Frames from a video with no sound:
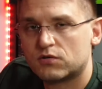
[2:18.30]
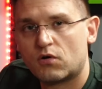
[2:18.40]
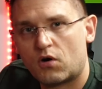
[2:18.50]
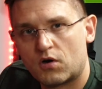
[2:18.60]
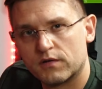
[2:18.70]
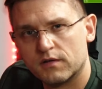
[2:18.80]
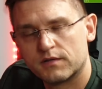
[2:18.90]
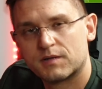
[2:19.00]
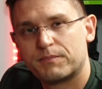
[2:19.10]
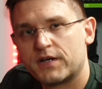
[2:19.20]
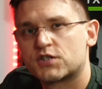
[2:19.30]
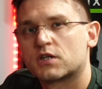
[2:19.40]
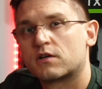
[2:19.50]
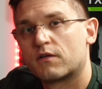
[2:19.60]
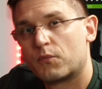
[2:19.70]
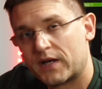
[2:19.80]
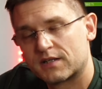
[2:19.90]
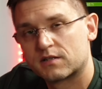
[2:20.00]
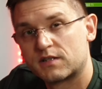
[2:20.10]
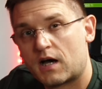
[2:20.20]
to on, the picture
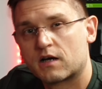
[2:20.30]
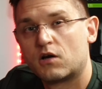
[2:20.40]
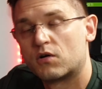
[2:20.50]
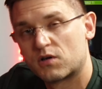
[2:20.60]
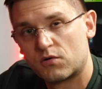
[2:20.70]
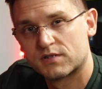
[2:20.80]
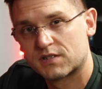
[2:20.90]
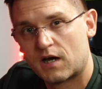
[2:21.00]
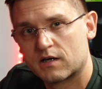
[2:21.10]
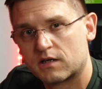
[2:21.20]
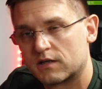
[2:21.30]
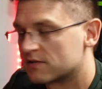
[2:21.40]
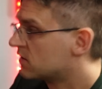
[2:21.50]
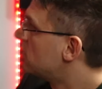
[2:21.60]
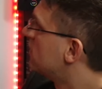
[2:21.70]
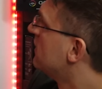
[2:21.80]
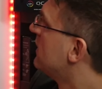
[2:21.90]
went darker or goes darker. So